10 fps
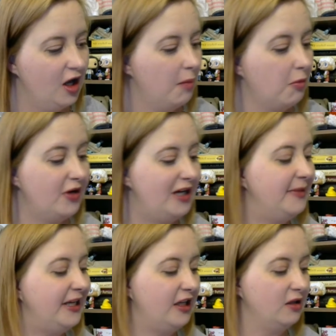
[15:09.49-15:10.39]
Maureen
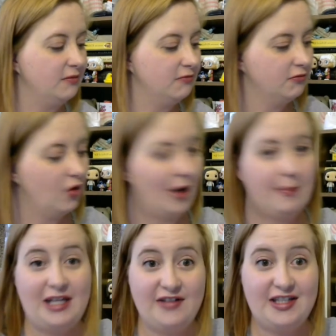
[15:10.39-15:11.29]
McGill, who I
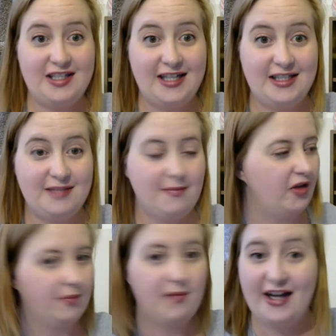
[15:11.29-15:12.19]
believe is Stacey's
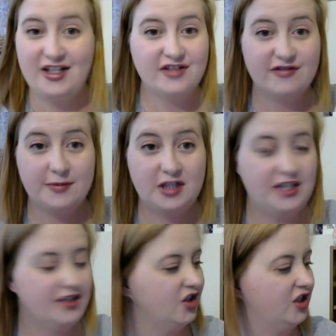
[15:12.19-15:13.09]
mother. I just flipped to
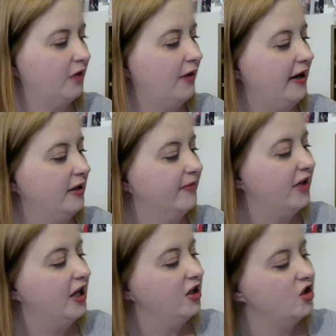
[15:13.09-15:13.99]
this just at random.
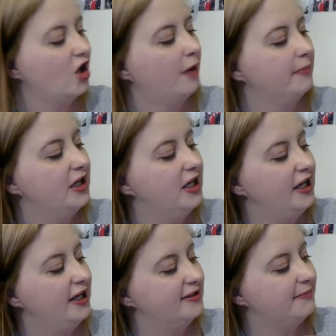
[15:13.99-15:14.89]
Job
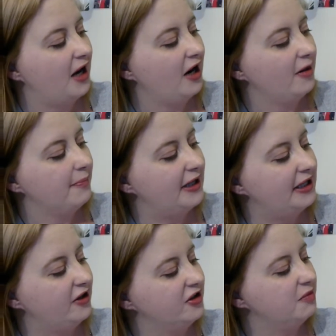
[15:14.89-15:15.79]
is a buyer at
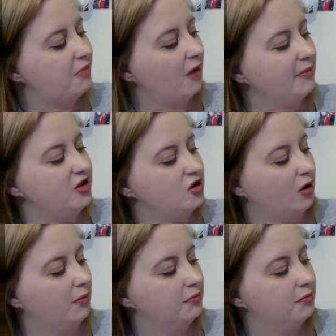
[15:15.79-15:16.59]
Bellair's department store,